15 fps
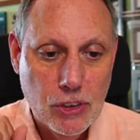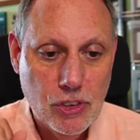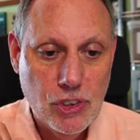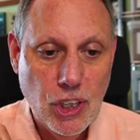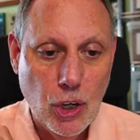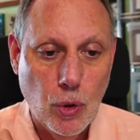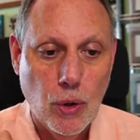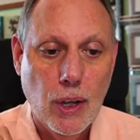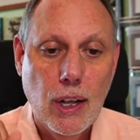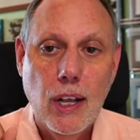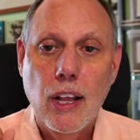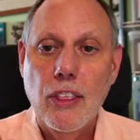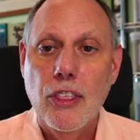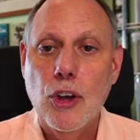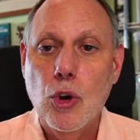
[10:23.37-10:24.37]
So,
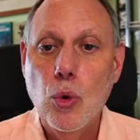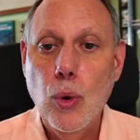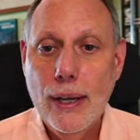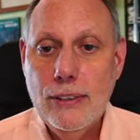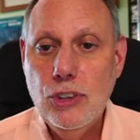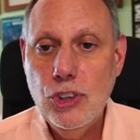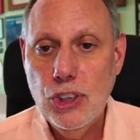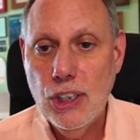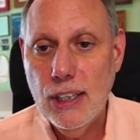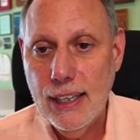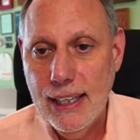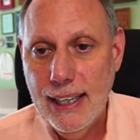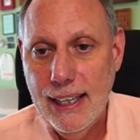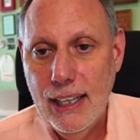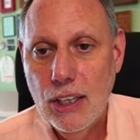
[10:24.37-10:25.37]
the
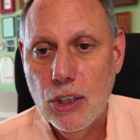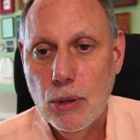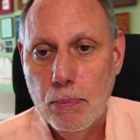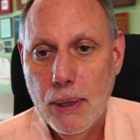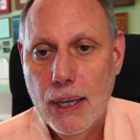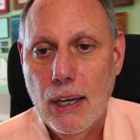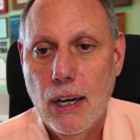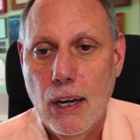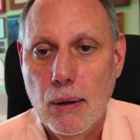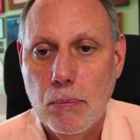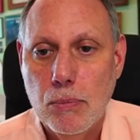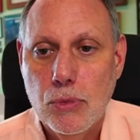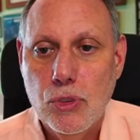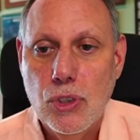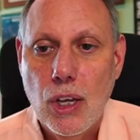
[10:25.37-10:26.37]
question here
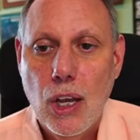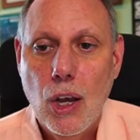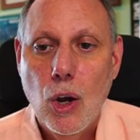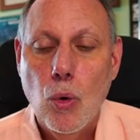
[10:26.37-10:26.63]
becomes